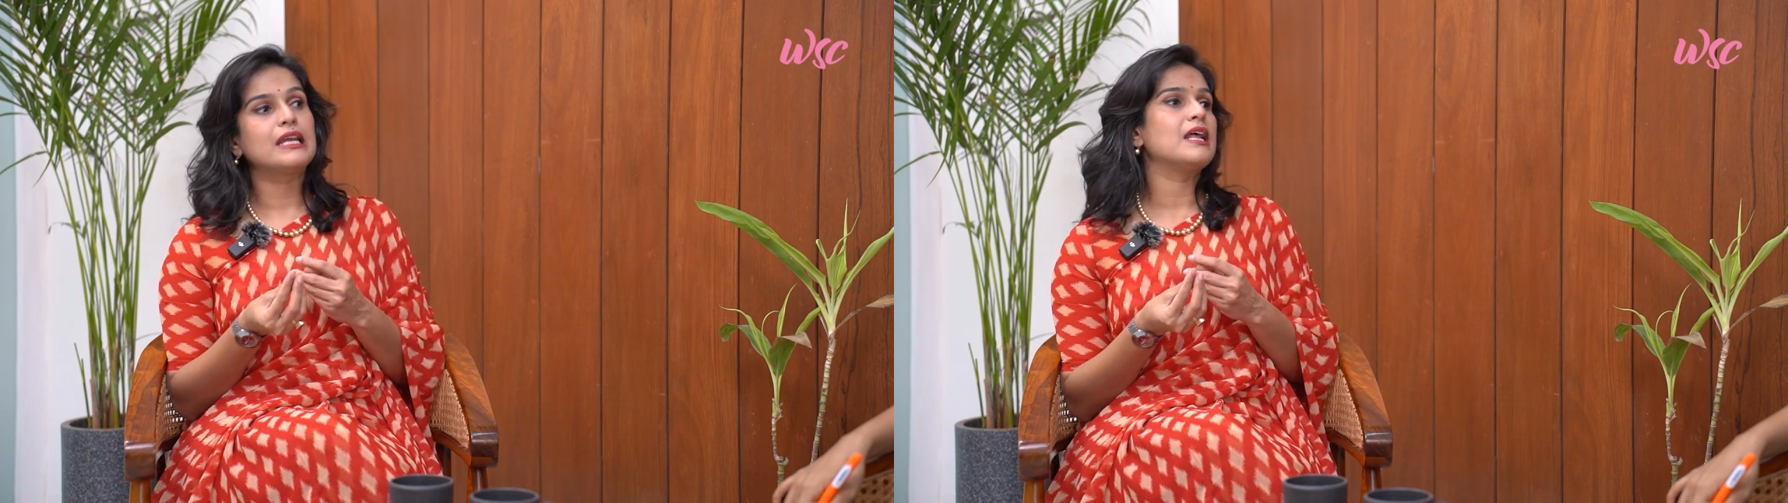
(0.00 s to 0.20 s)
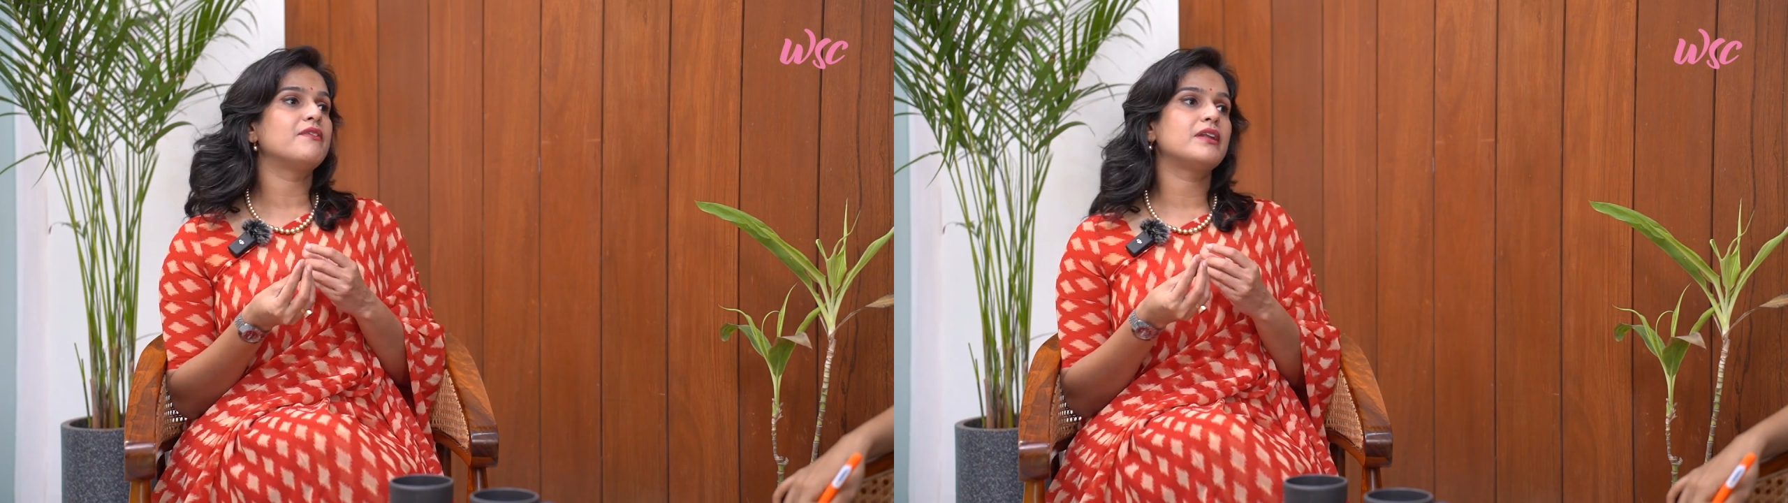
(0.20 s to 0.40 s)

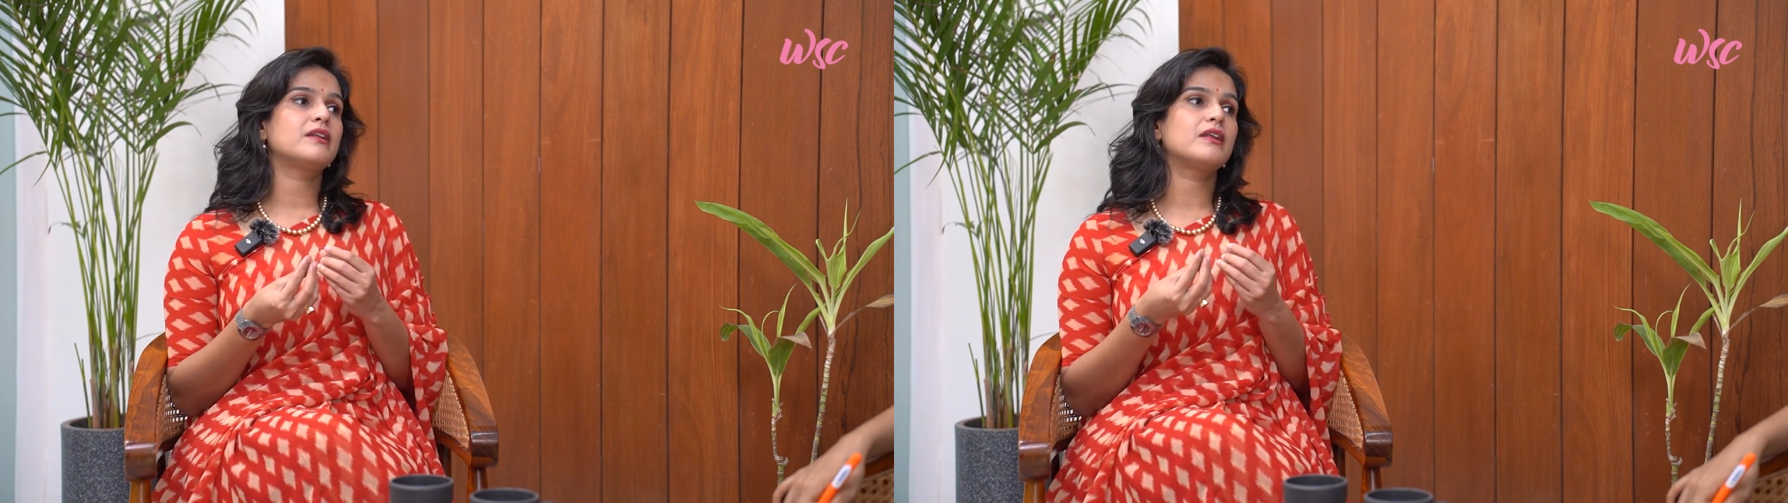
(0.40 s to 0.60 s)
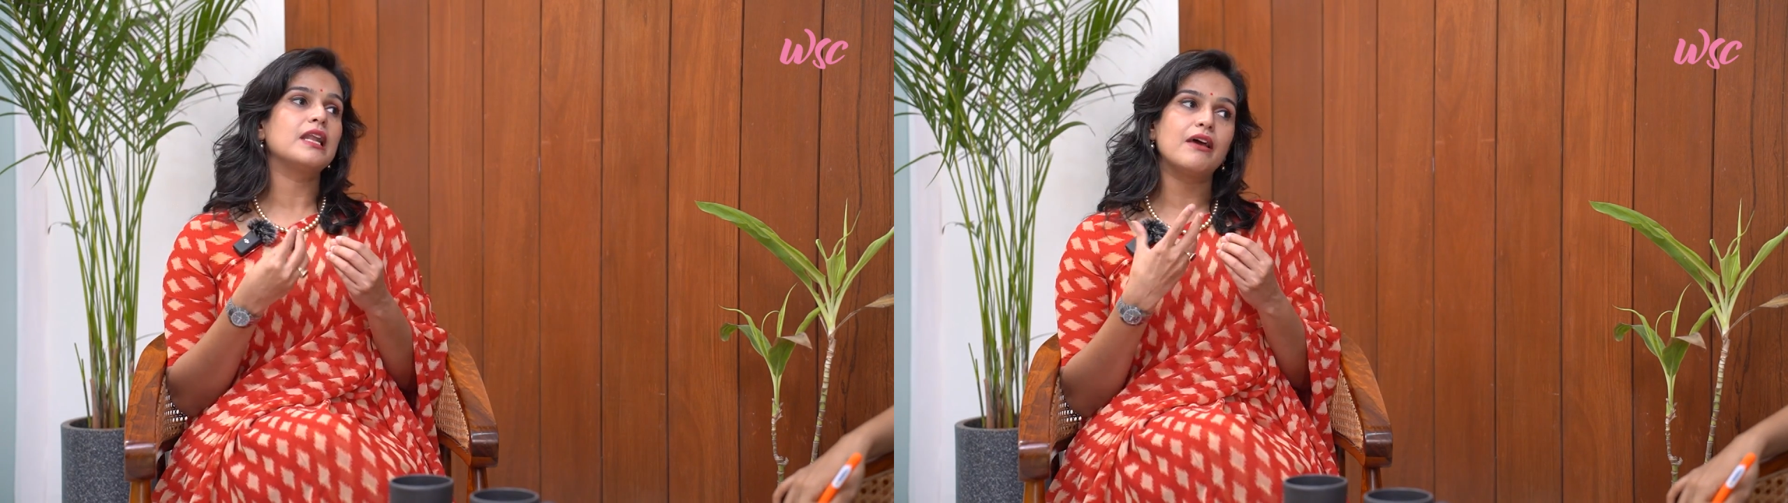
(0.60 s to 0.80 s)

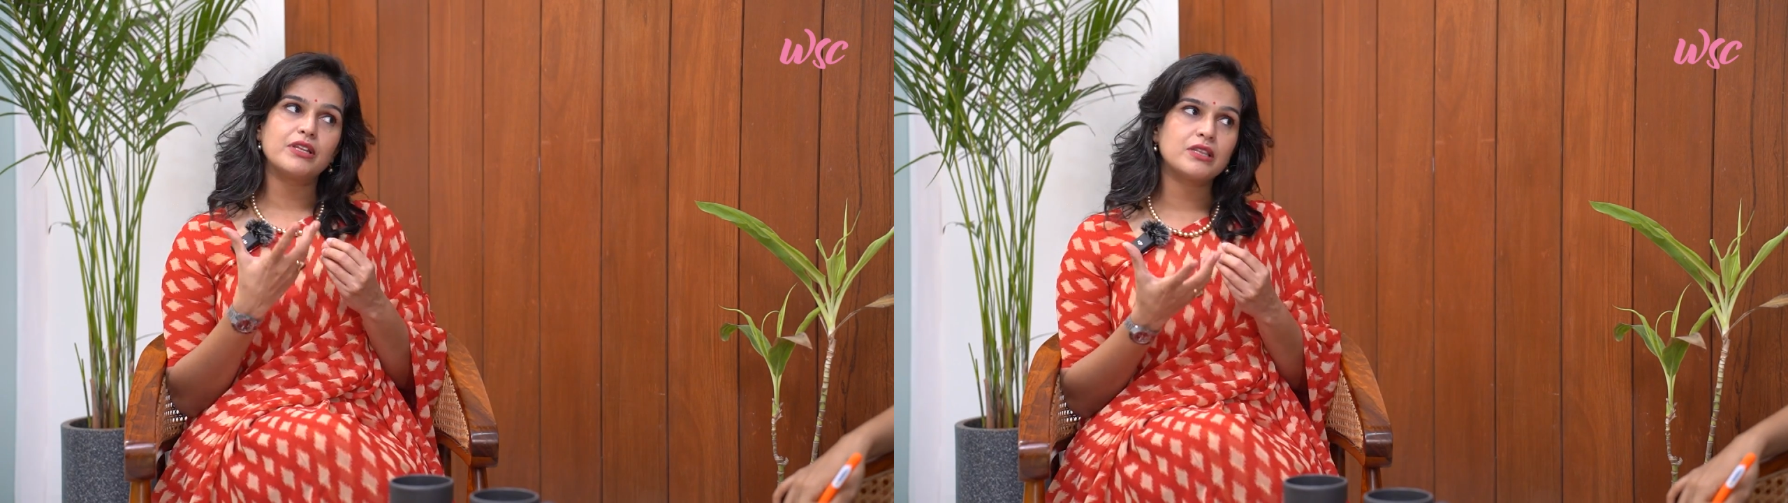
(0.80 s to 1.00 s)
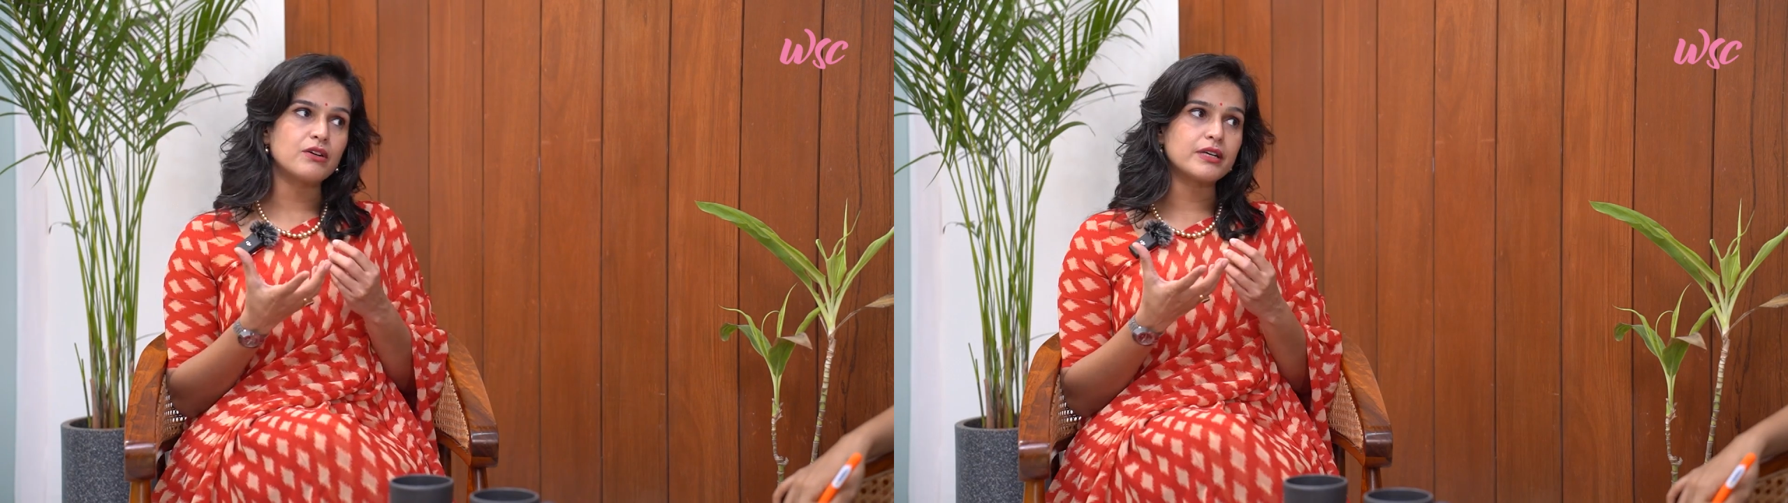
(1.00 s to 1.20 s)

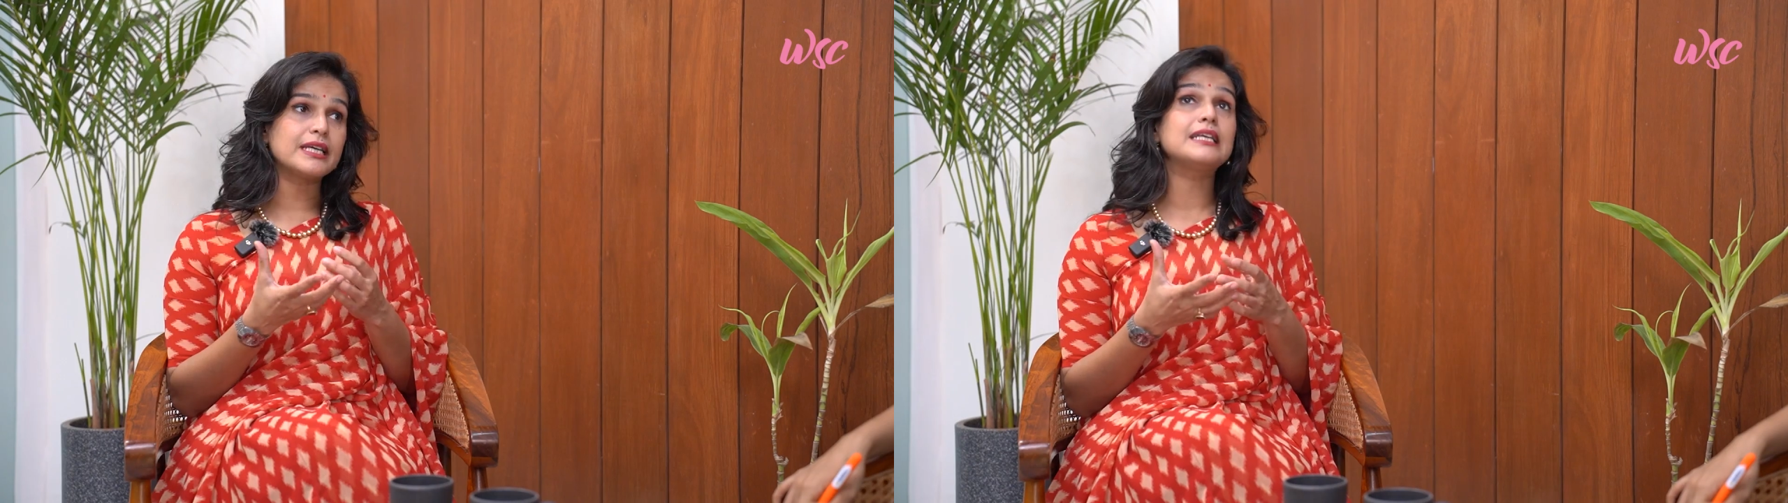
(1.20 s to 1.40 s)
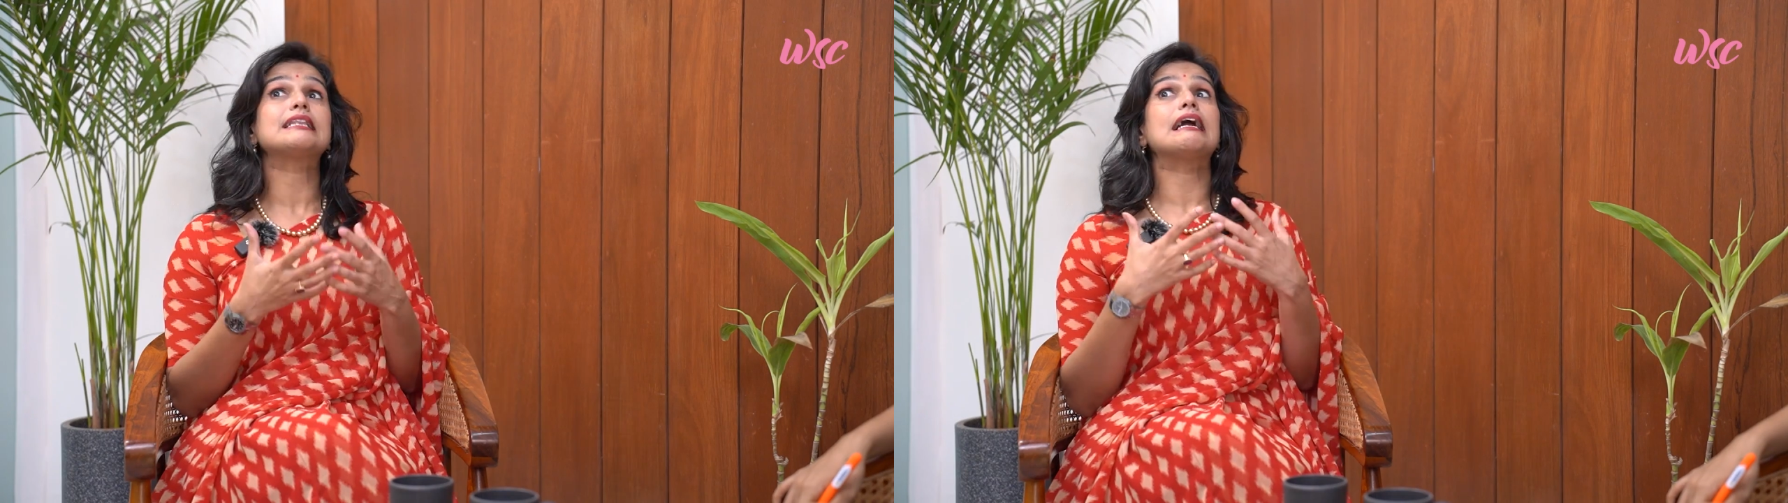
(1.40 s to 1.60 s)
11:30.